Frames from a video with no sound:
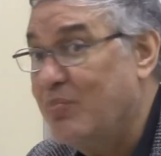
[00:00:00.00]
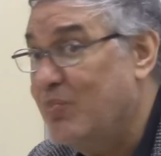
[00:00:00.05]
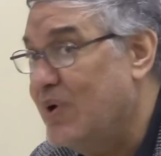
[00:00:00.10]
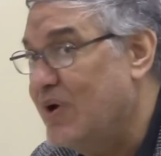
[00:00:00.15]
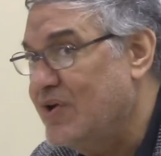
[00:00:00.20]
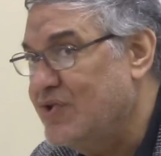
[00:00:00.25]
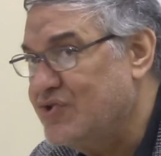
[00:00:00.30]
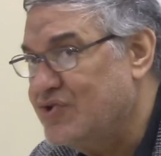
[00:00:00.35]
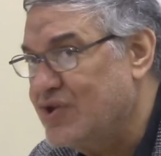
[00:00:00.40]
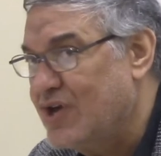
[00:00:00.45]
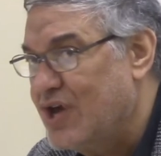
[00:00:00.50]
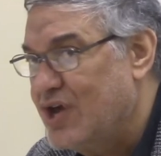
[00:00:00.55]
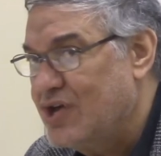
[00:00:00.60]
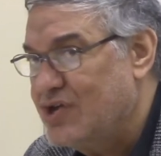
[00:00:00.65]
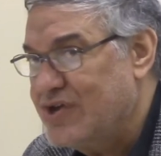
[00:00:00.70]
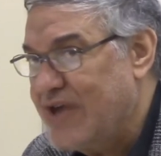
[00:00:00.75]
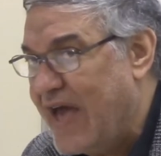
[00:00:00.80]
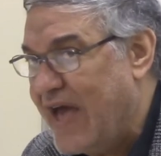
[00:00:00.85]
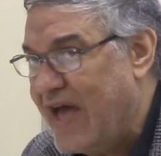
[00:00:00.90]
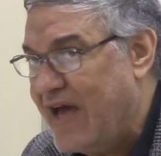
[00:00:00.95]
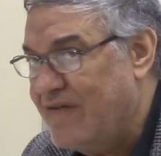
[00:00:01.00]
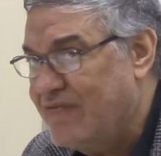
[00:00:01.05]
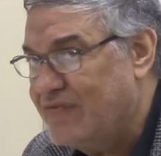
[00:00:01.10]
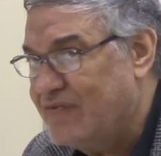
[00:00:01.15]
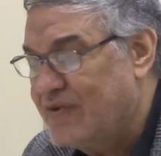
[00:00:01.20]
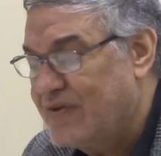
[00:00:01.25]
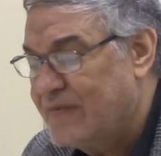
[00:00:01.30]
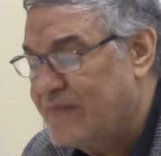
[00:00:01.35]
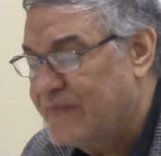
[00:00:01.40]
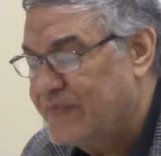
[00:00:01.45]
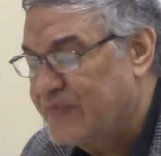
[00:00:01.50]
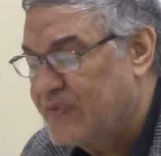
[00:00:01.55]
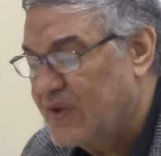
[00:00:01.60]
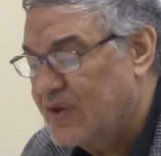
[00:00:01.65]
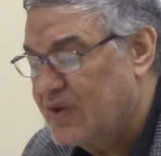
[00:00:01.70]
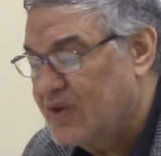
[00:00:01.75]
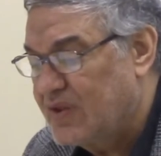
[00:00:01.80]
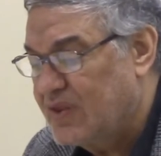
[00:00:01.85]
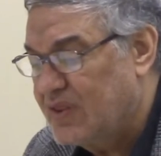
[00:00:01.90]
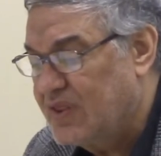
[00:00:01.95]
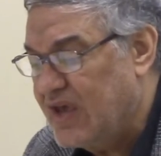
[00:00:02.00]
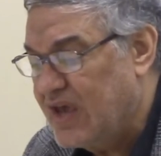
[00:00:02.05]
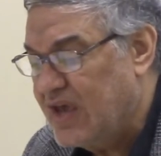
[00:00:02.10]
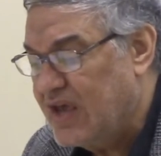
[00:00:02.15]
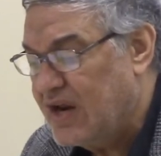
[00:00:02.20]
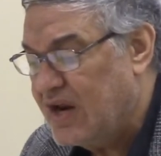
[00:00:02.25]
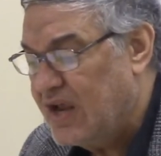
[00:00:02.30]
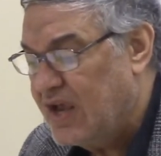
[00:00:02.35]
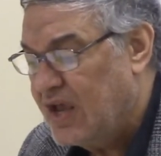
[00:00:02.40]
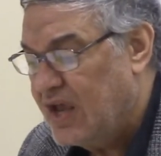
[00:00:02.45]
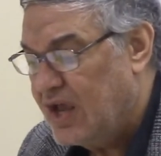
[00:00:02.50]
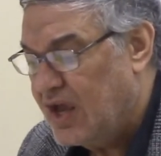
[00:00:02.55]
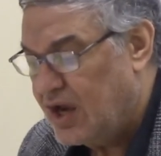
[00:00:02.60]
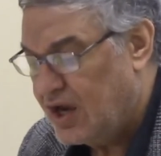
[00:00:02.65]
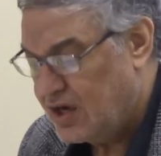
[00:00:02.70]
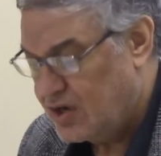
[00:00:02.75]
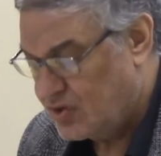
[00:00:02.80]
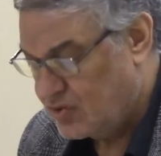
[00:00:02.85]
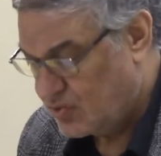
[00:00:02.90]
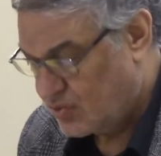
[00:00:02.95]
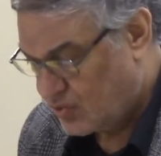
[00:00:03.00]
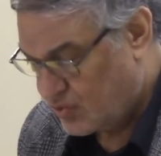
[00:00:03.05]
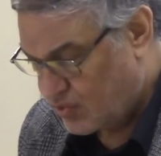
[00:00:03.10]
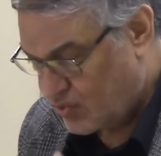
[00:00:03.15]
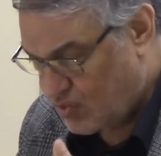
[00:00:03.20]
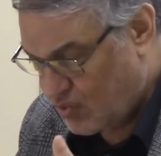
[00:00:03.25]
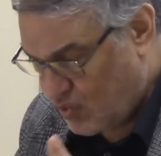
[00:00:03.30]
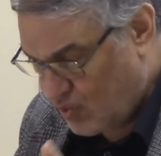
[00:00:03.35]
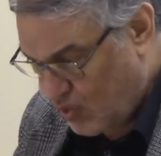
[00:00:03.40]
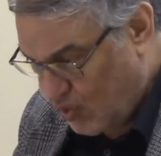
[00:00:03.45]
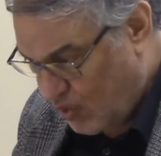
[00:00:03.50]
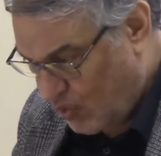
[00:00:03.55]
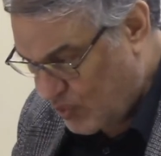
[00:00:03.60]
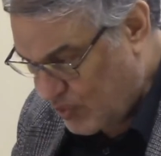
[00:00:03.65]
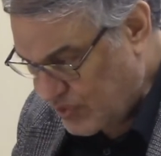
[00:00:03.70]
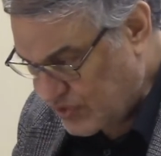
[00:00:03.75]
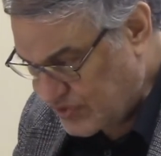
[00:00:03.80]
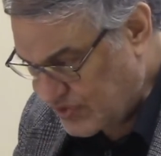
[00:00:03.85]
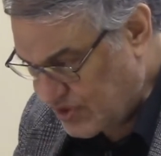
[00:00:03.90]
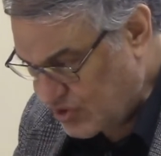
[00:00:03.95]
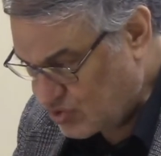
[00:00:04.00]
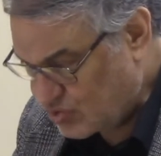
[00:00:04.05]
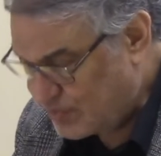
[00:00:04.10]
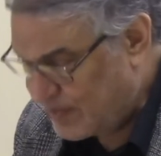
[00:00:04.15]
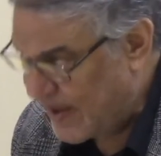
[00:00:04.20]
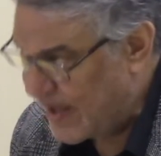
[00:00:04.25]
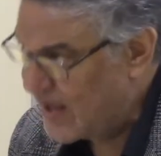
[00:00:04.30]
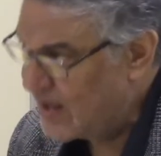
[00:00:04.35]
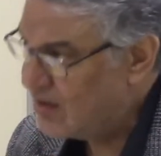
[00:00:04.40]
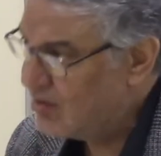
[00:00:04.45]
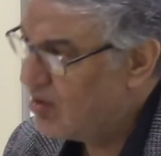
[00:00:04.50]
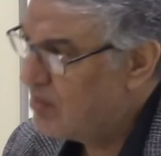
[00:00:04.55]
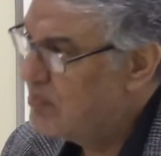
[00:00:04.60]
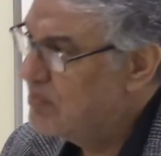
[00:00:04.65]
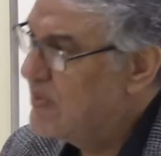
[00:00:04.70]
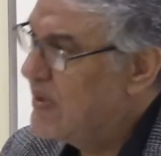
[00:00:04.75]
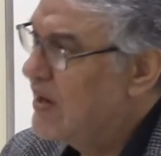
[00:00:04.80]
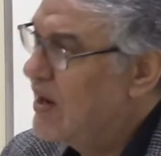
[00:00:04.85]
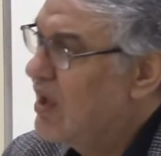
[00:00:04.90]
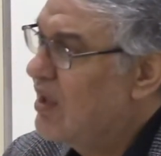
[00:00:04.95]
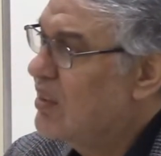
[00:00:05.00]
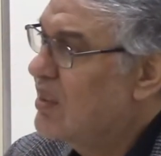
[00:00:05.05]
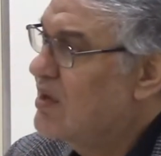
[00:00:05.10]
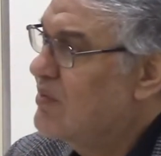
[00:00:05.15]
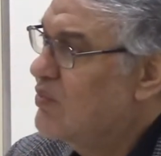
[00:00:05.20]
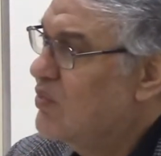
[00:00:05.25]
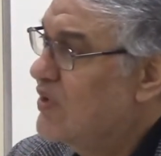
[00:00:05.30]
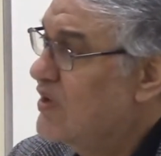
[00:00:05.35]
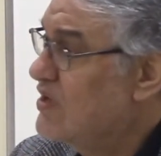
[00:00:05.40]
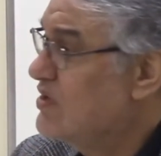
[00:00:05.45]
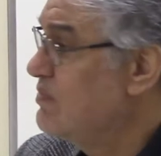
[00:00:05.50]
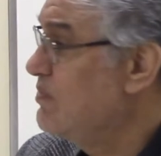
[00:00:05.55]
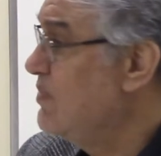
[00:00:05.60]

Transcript: You have there in your ruku' when you say Subhan Rabbiyal Azim, what it means,